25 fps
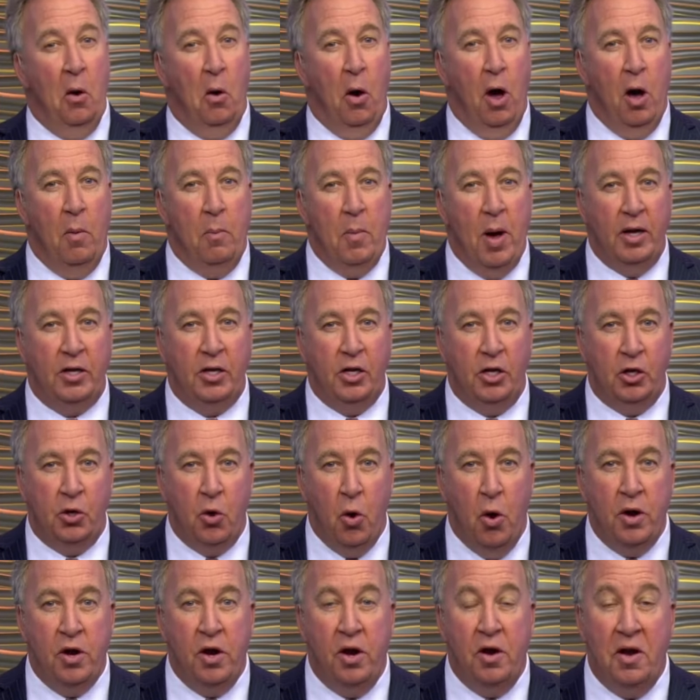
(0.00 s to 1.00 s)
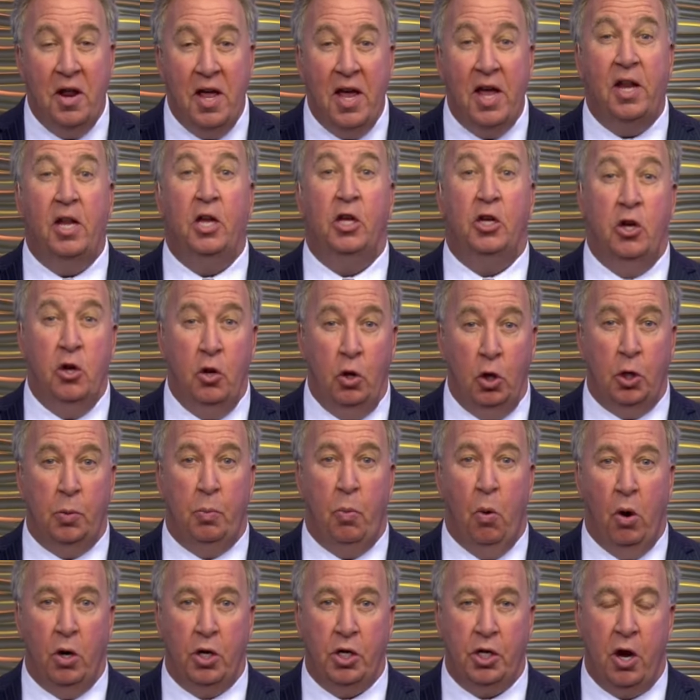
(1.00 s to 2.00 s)
Well, Metz is going to need his new
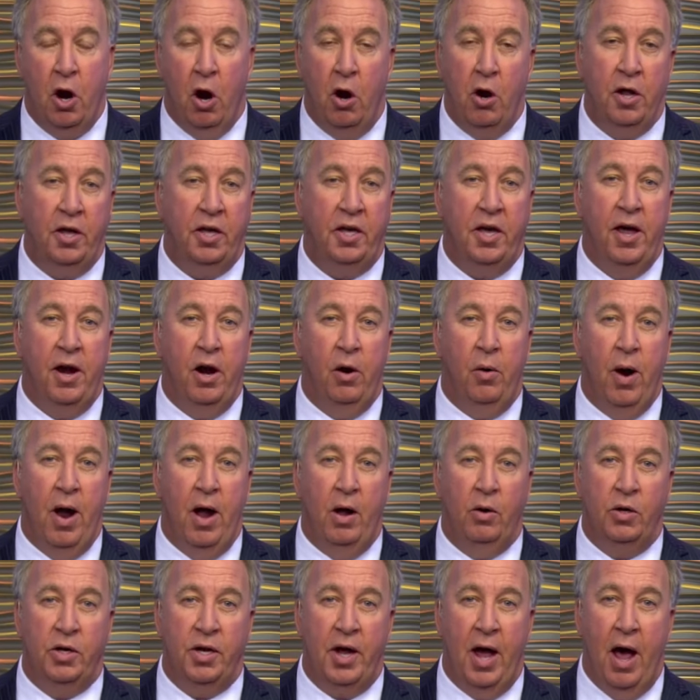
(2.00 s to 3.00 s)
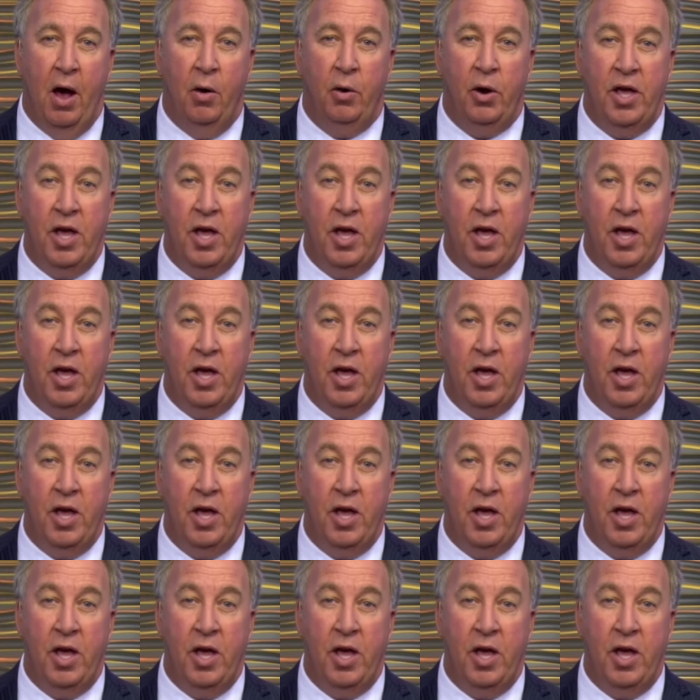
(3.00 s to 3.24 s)
sports car to get around town.